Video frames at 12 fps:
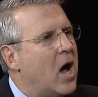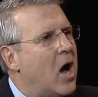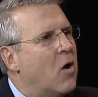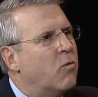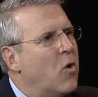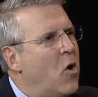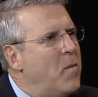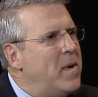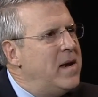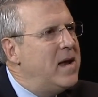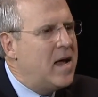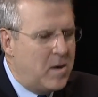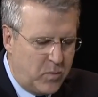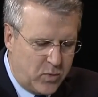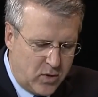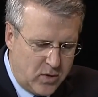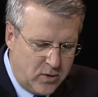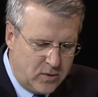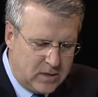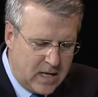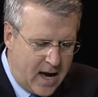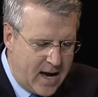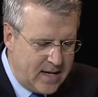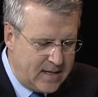a Roman emperor who
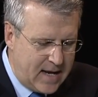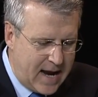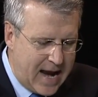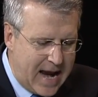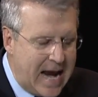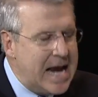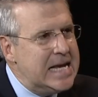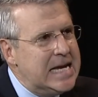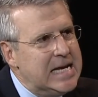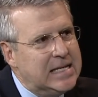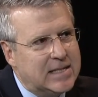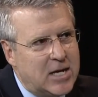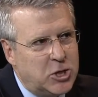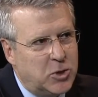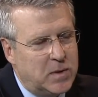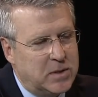died 18 centuries